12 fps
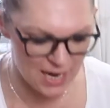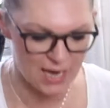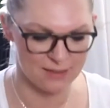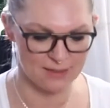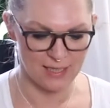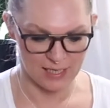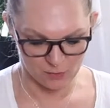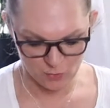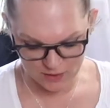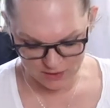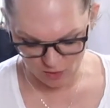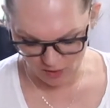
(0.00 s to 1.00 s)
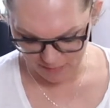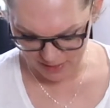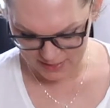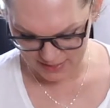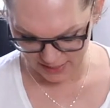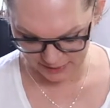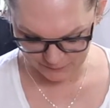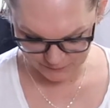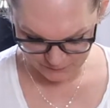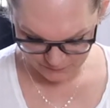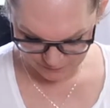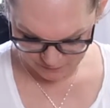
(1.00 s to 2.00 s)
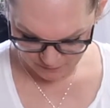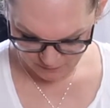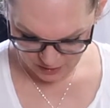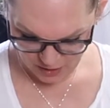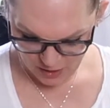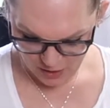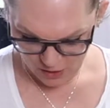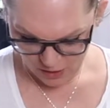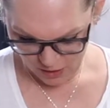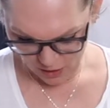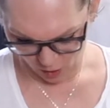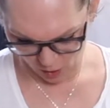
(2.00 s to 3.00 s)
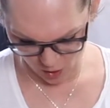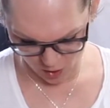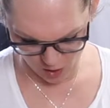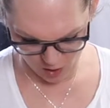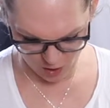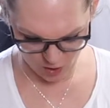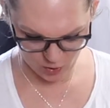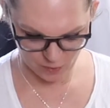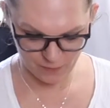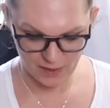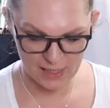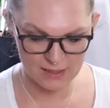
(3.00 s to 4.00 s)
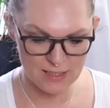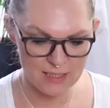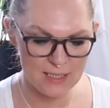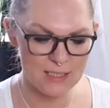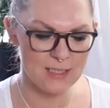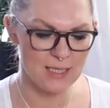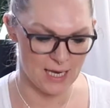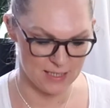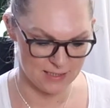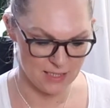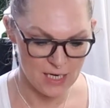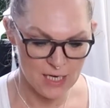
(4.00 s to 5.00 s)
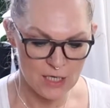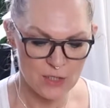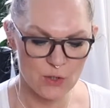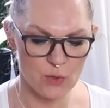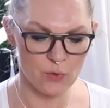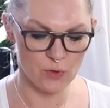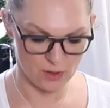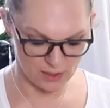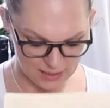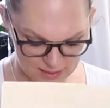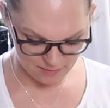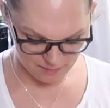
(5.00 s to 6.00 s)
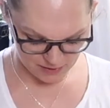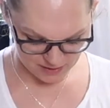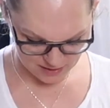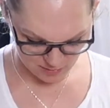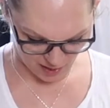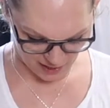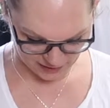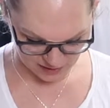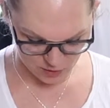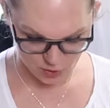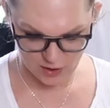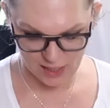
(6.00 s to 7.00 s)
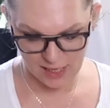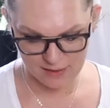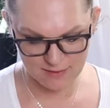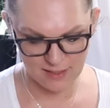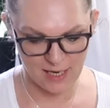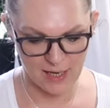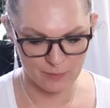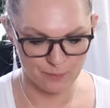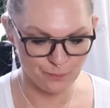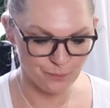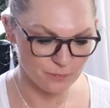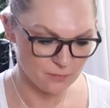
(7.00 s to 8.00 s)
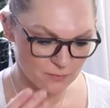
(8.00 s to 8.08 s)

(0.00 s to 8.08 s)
that. That was so amazing. Oh, and this is, yes. So you in this package you get the